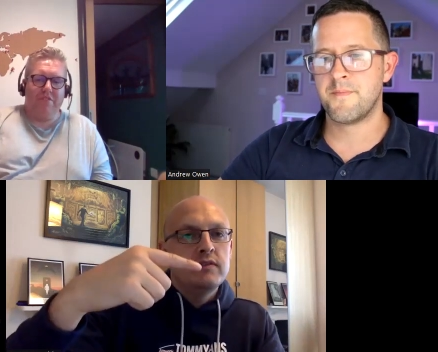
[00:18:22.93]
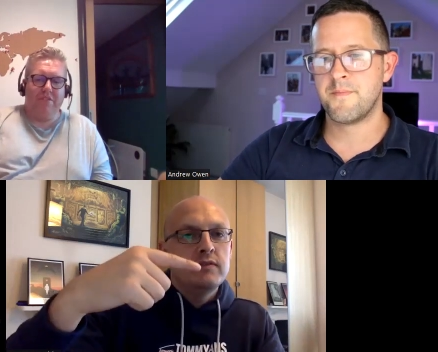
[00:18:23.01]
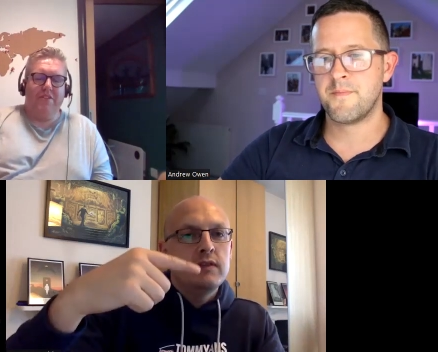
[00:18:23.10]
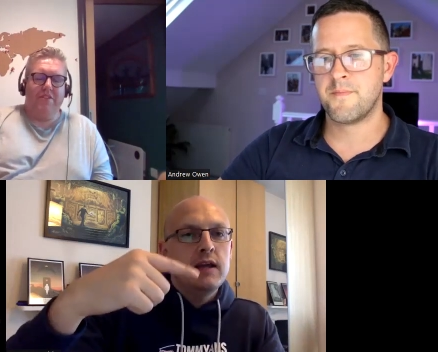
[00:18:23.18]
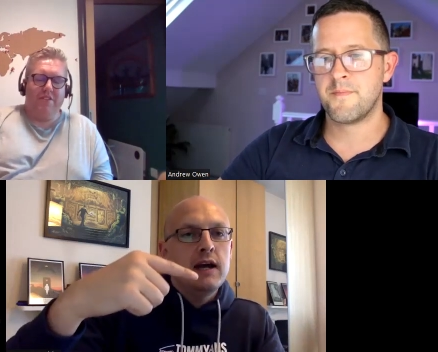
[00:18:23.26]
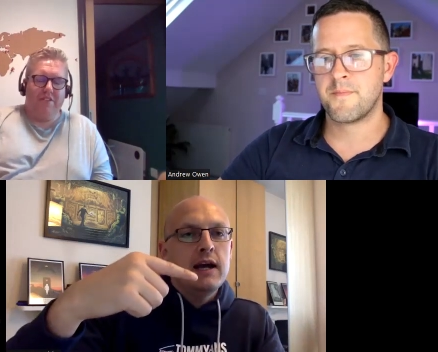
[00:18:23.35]

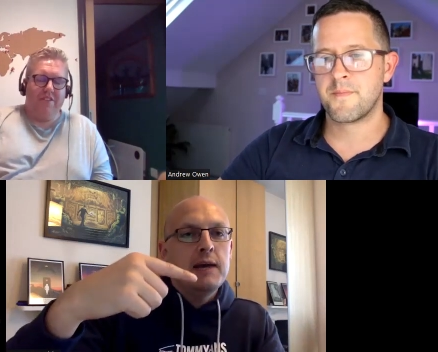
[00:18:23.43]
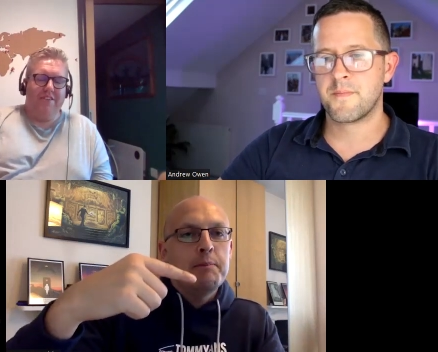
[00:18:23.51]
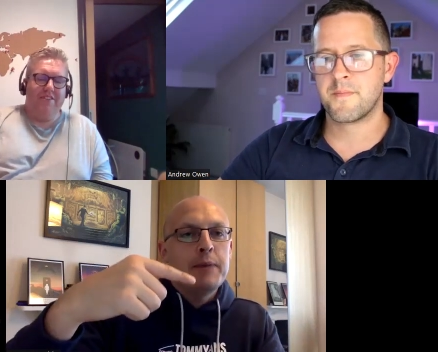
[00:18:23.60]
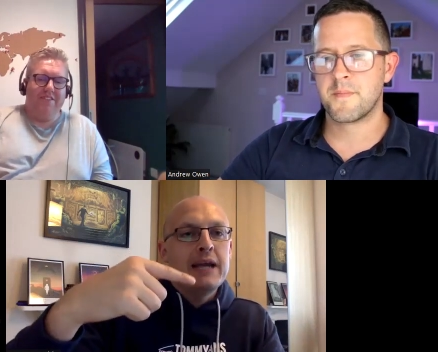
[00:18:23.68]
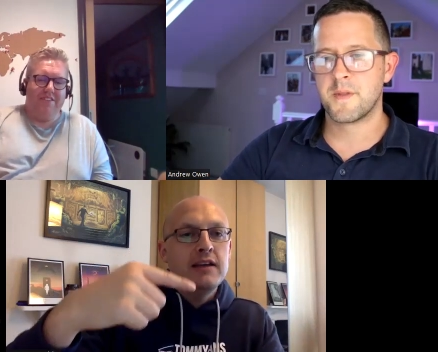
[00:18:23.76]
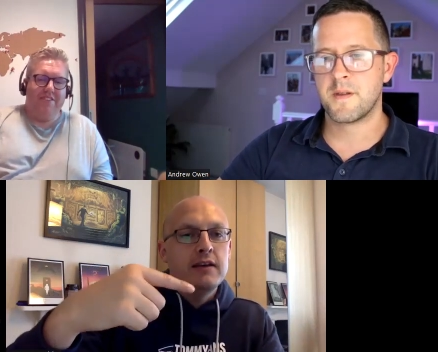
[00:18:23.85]
Speaker 1: uh,
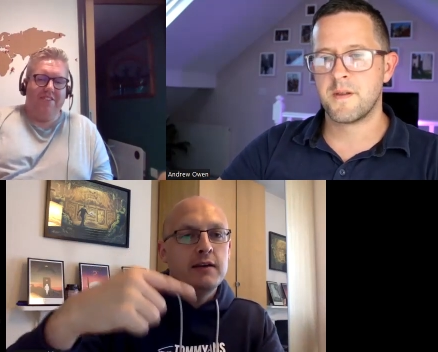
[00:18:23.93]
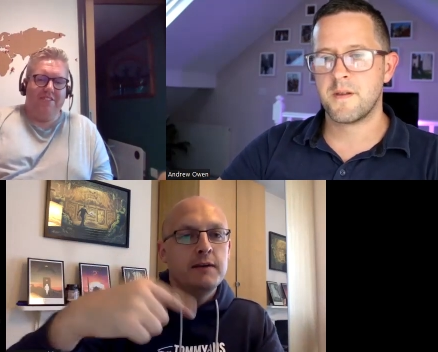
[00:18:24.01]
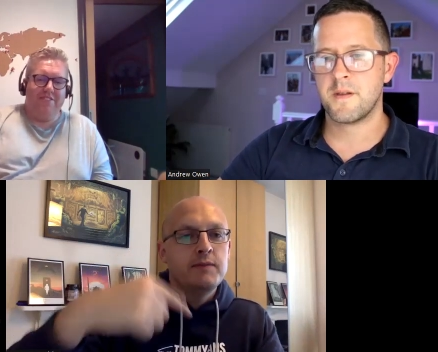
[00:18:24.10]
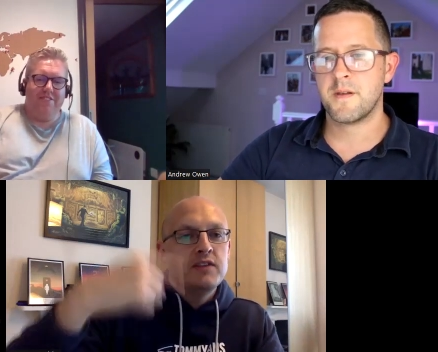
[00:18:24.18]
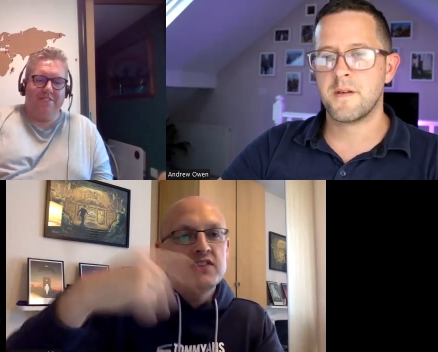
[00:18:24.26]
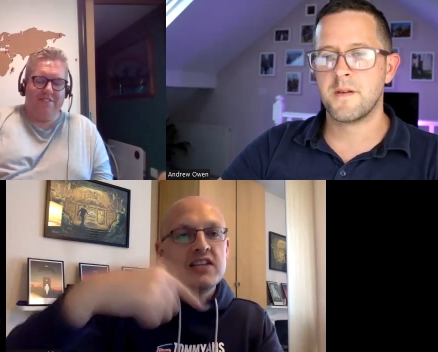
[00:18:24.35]
bike
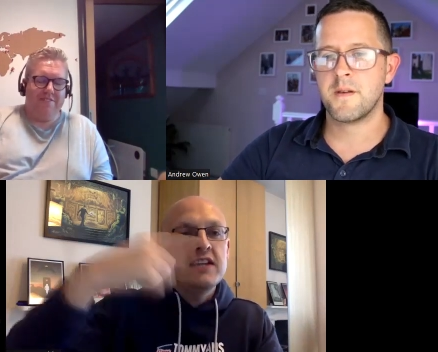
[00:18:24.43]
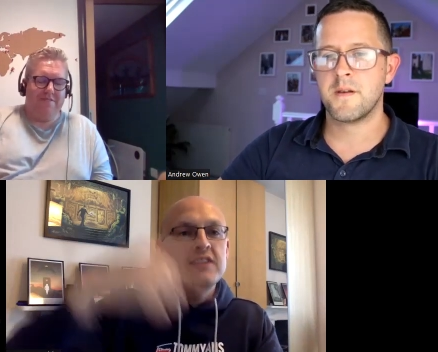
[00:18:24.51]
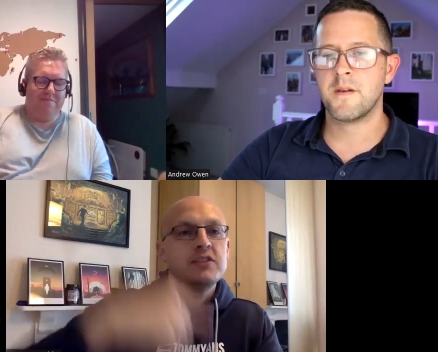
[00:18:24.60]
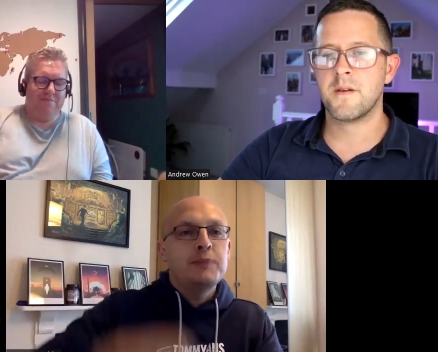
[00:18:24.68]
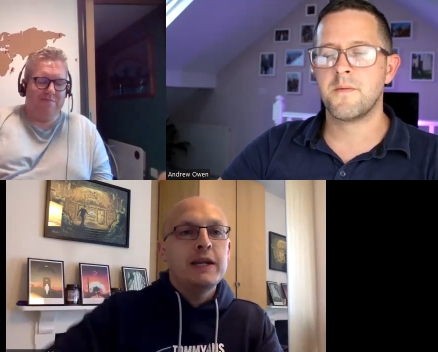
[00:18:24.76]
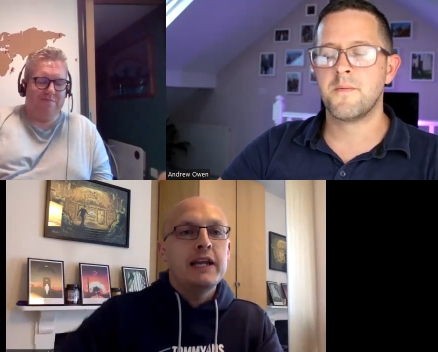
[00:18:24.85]
to send it
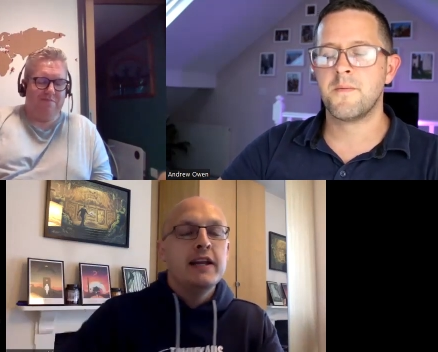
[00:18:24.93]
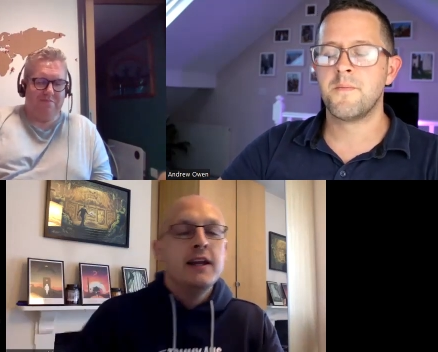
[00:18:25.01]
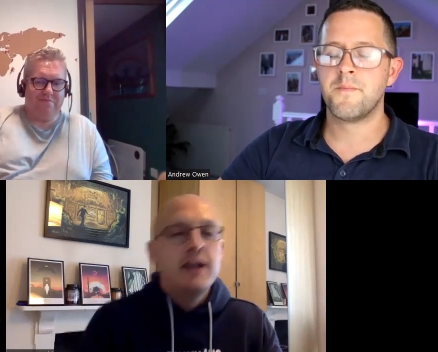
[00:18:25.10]
spinning.